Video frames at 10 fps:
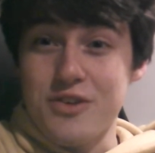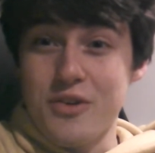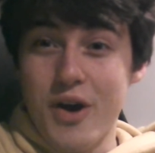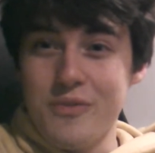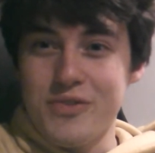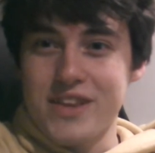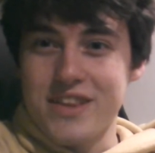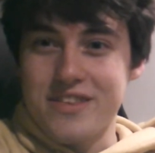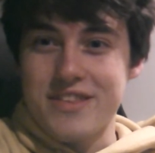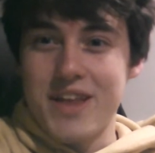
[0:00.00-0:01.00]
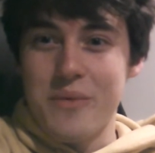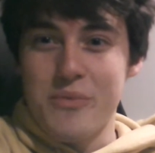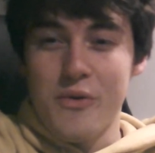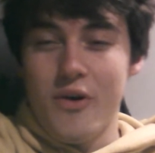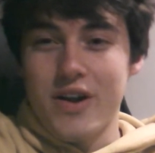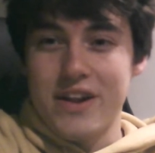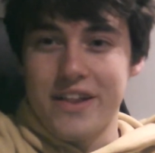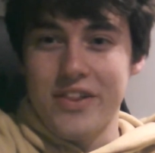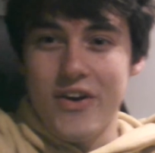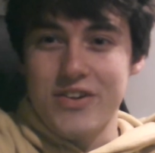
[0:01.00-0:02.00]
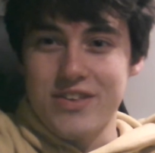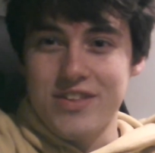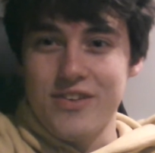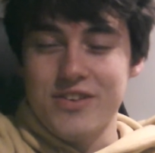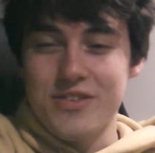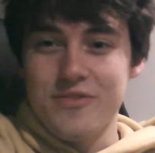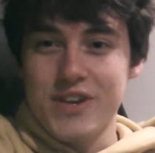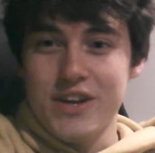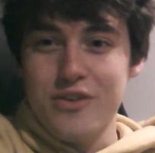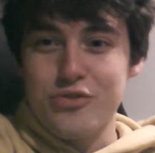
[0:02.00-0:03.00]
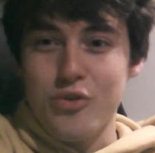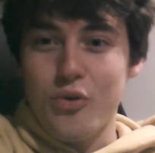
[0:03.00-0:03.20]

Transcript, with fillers: So hopefully this is number one in a long series of videos,